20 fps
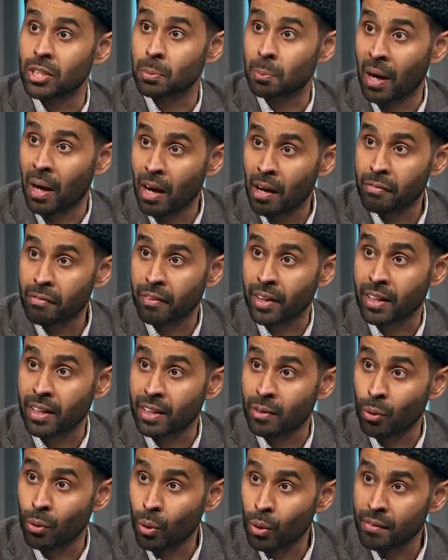is perfect
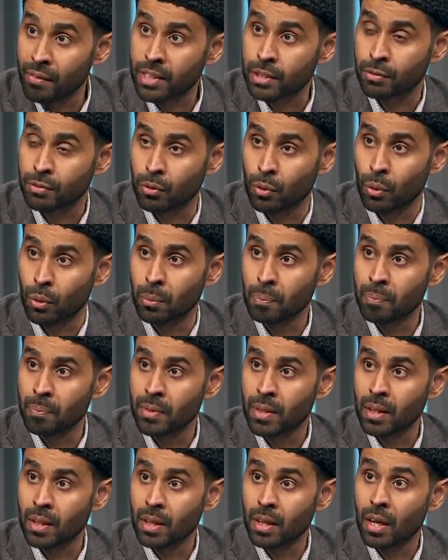in all of its form,
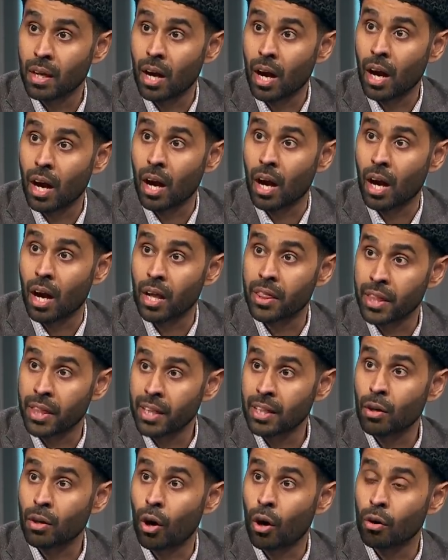a
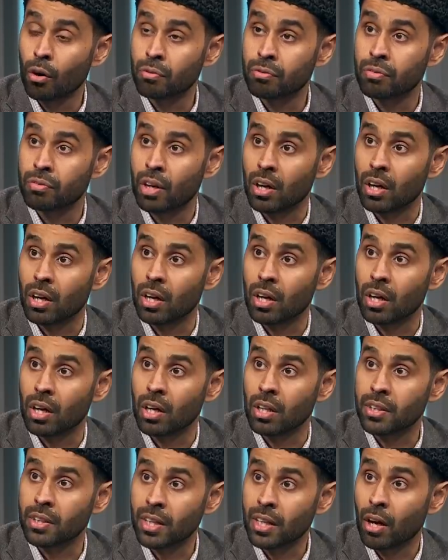thing of
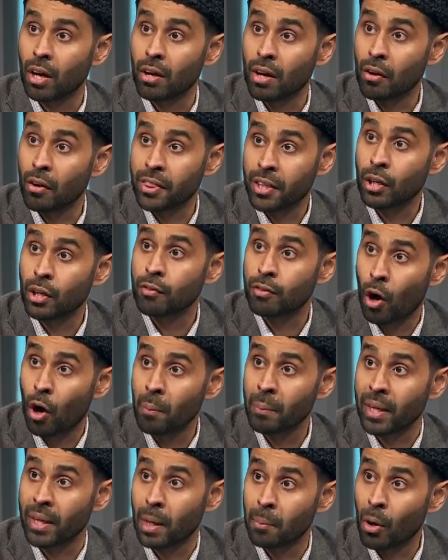uh, a thing, a thing a of
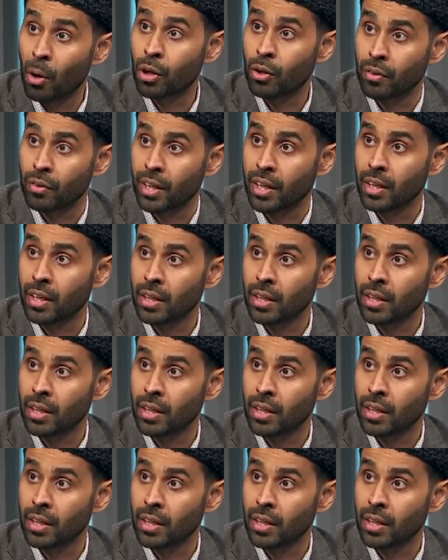comic, a mockery.